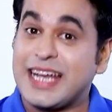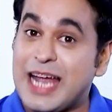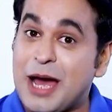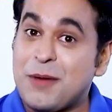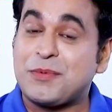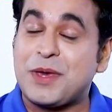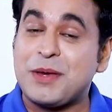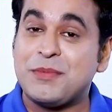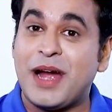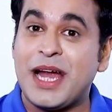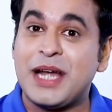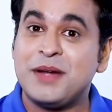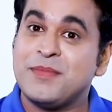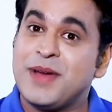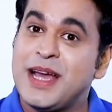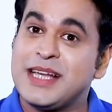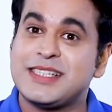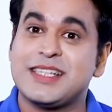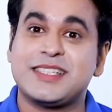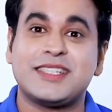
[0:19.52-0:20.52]
If such
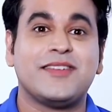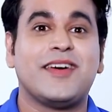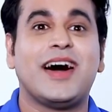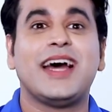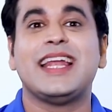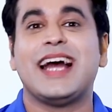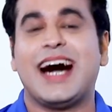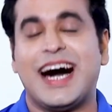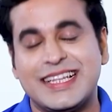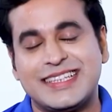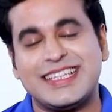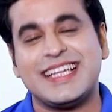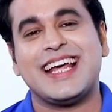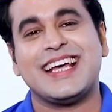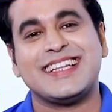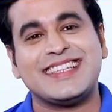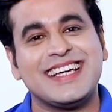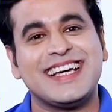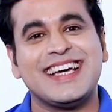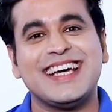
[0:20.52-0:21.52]
questions keep coming in your
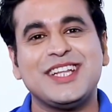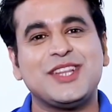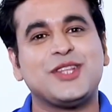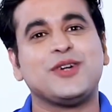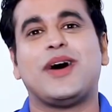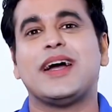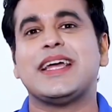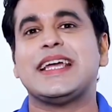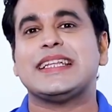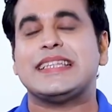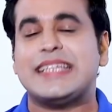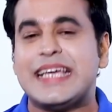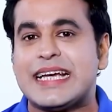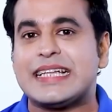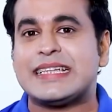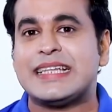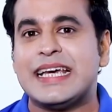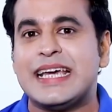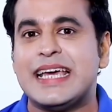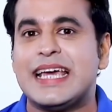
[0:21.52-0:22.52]
mind, then let's
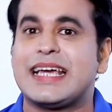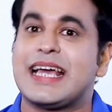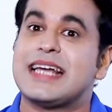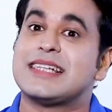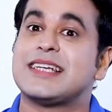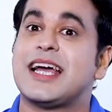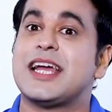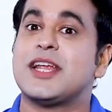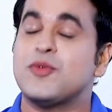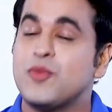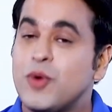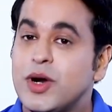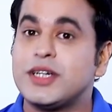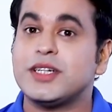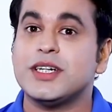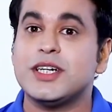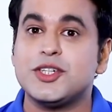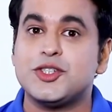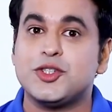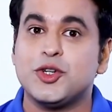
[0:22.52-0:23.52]
see such an
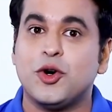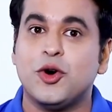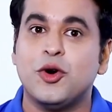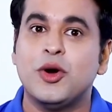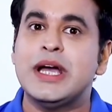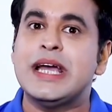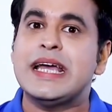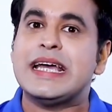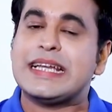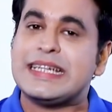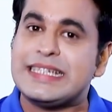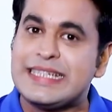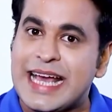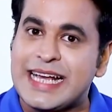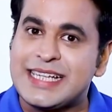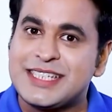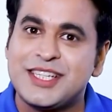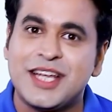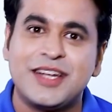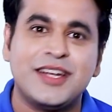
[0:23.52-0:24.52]
inverter which is
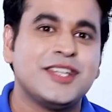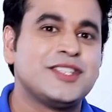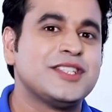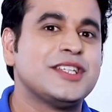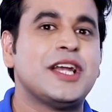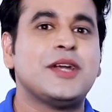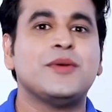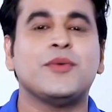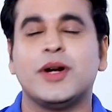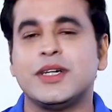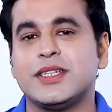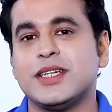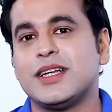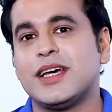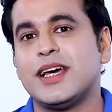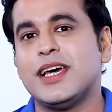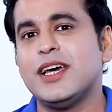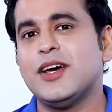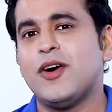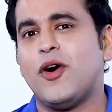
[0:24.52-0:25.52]
next generation
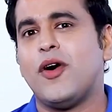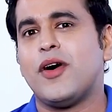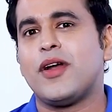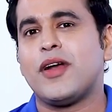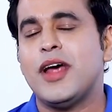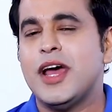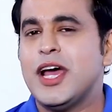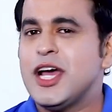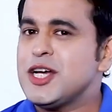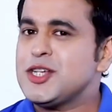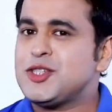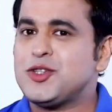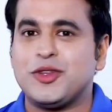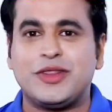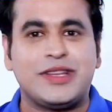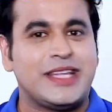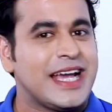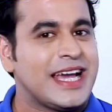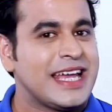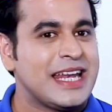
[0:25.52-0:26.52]
inverter and which
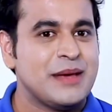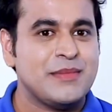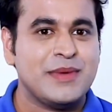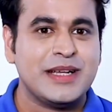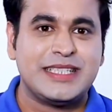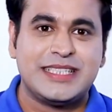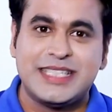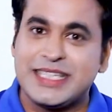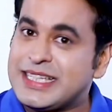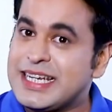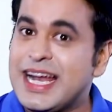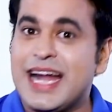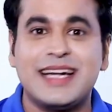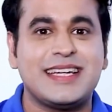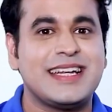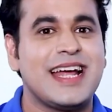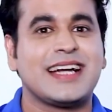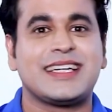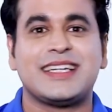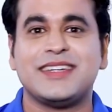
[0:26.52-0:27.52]
is as attractive
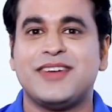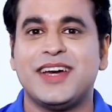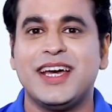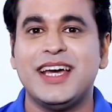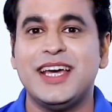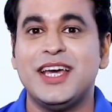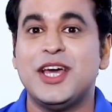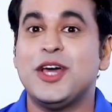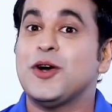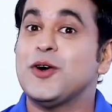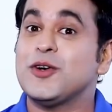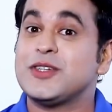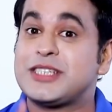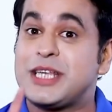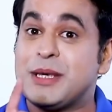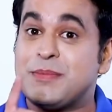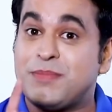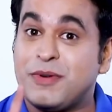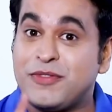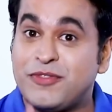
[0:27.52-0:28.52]
as it looks.
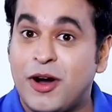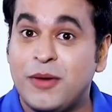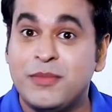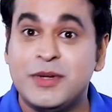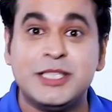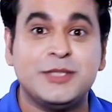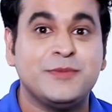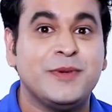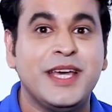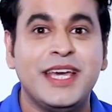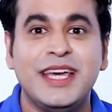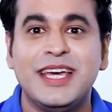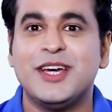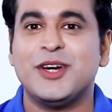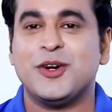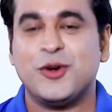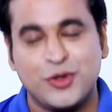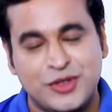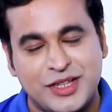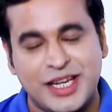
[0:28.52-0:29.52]
Its performance is
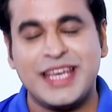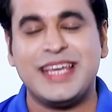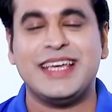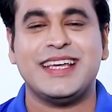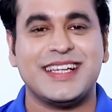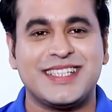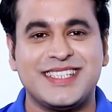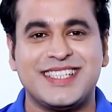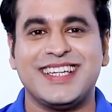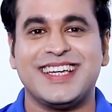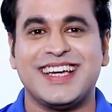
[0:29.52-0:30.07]
equally good.